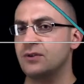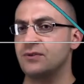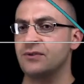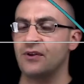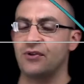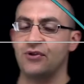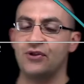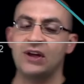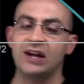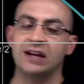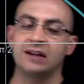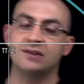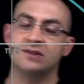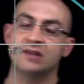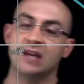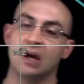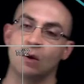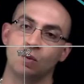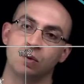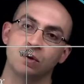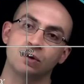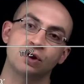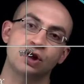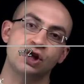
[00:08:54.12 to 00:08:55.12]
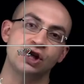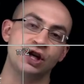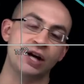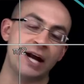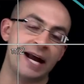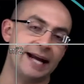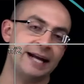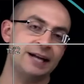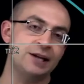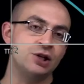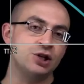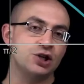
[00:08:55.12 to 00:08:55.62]
the things that will
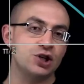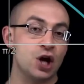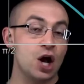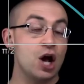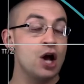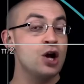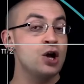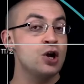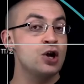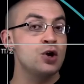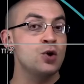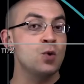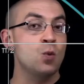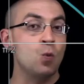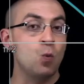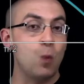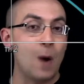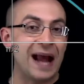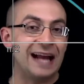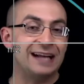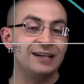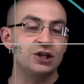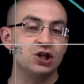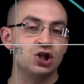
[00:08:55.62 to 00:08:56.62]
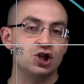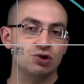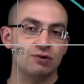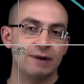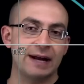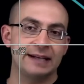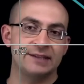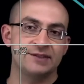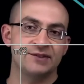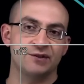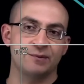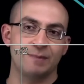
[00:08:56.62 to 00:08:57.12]
change when
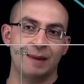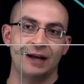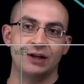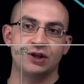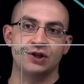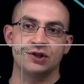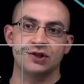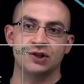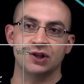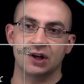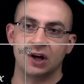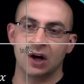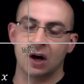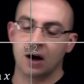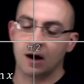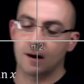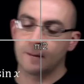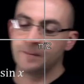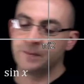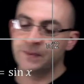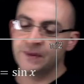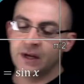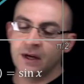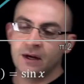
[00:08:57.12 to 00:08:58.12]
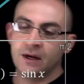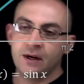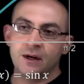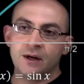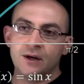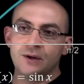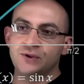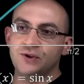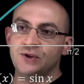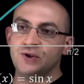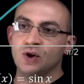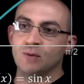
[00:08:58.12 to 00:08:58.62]
transformations occur.
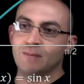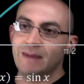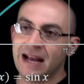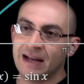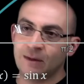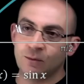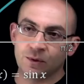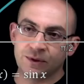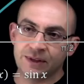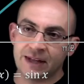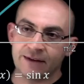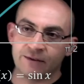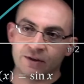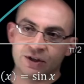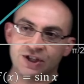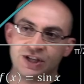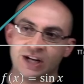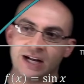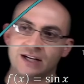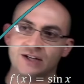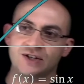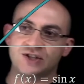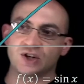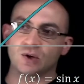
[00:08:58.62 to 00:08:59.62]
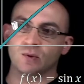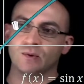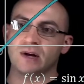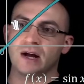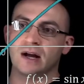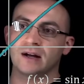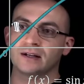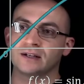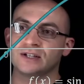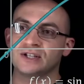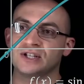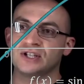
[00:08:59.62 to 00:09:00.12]
The domain will never change, so we're not
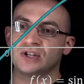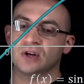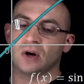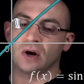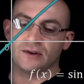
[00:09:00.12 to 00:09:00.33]
going to star